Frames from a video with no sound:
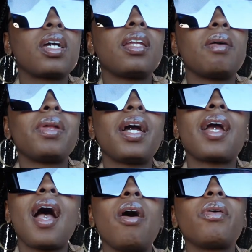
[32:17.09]
And I'm like,
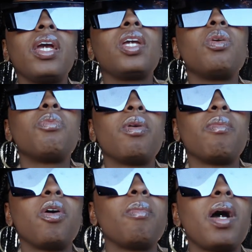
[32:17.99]
how can you
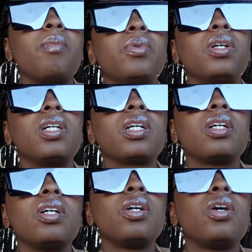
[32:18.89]
promote my book
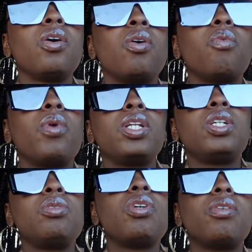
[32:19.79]
when
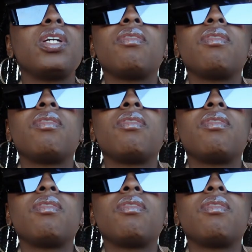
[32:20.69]
you don't